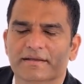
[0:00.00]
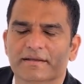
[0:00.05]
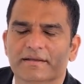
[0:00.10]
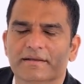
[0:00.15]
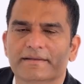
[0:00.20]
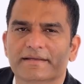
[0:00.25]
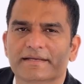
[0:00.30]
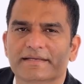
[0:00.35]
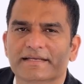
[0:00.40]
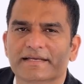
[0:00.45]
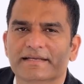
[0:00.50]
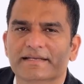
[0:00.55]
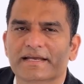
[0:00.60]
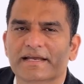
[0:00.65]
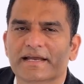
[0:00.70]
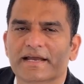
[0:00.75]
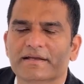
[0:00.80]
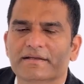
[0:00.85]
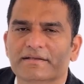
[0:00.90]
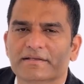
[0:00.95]
This
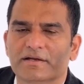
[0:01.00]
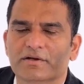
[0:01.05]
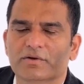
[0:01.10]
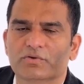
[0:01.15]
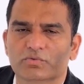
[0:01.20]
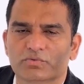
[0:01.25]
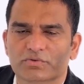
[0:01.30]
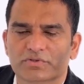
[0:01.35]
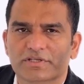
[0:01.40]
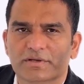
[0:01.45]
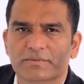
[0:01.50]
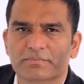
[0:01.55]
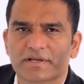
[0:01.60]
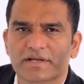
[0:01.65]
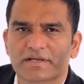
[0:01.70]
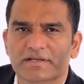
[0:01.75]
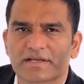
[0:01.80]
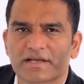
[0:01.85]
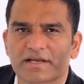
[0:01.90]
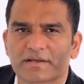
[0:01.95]
indicates that 2
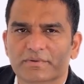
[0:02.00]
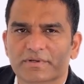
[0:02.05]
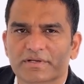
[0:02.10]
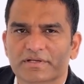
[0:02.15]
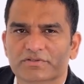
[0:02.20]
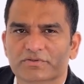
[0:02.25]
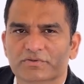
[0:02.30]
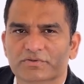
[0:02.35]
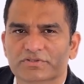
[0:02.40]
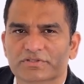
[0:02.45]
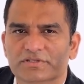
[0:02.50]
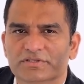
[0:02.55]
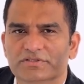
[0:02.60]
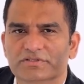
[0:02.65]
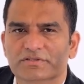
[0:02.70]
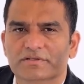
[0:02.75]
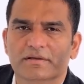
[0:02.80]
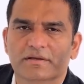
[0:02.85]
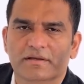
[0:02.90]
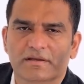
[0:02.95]
separate labor
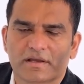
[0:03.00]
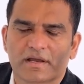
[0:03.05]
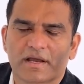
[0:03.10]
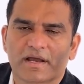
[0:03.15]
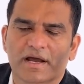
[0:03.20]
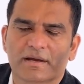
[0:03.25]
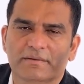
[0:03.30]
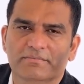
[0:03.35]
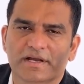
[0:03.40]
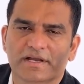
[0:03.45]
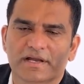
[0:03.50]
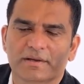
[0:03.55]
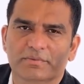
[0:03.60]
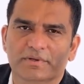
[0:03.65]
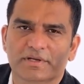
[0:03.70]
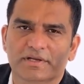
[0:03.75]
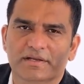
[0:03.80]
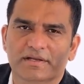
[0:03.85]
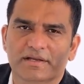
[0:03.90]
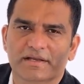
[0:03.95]
resources are
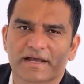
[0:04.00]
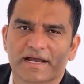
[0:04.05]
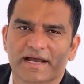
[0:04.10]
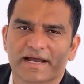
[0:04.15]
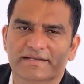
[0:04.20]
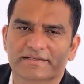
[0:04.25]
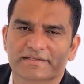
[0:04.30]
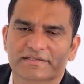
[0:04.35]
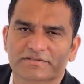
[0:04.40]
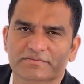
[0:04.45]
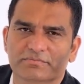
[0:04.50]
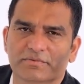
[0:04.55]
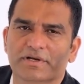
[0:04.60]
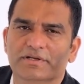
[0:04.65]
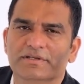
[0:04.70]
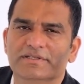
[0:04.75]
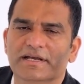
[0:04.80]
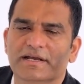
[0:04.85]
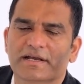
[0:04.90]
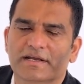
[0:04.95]
available at this
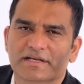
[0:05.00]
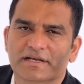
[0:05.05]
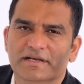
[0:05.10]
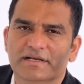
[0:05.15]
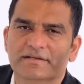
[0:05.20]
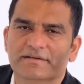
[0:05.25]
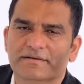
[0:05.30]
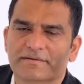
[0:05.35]
work center.